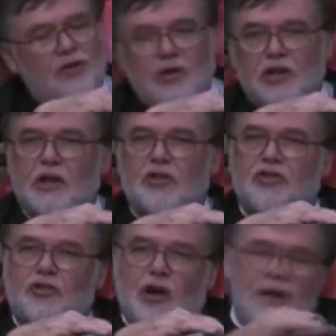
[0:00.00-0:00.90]
let's not
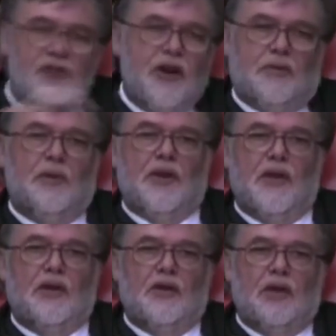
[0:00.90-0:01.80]
get sidetracked
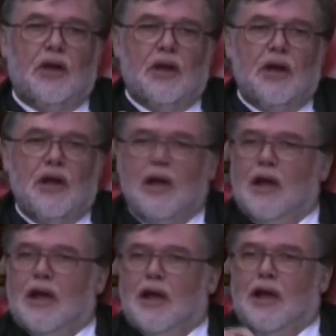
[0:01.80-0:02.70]
by that.
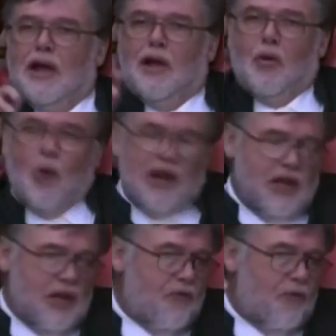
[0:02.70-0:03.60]

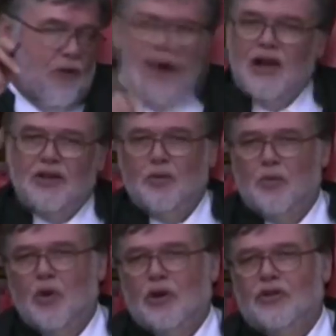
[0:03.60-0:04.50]
When he fired the
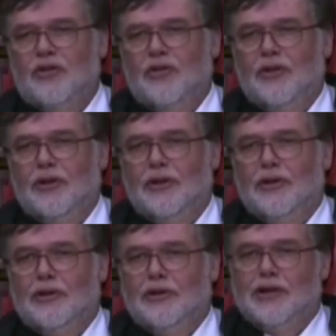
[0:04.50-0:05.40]
bullets,
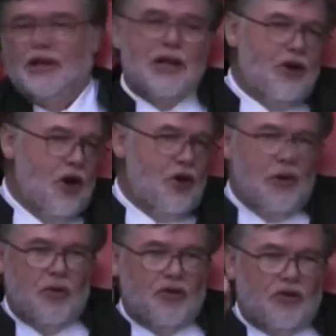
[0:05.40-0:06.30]
did he know
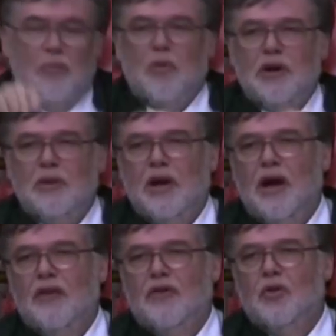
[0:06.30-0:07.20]
there was somebody
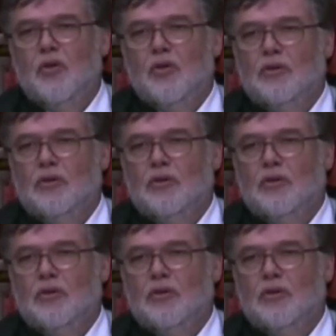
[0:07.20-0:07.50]
behind the door?